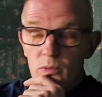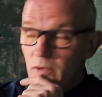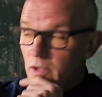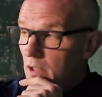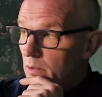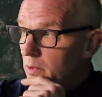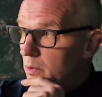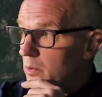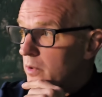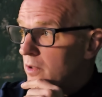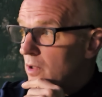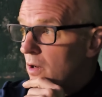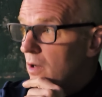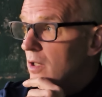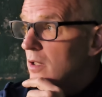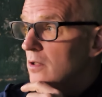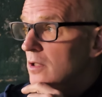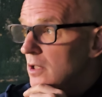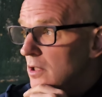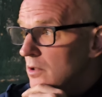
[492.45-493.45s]
you know we were not
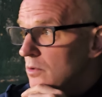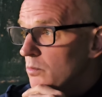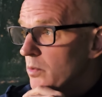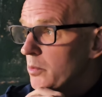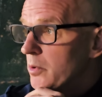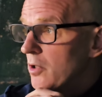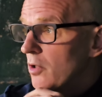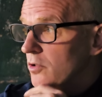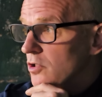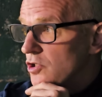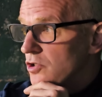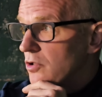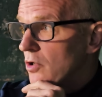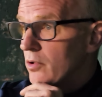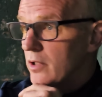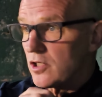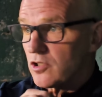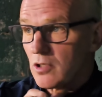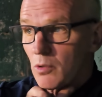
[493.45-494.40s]
the strongest.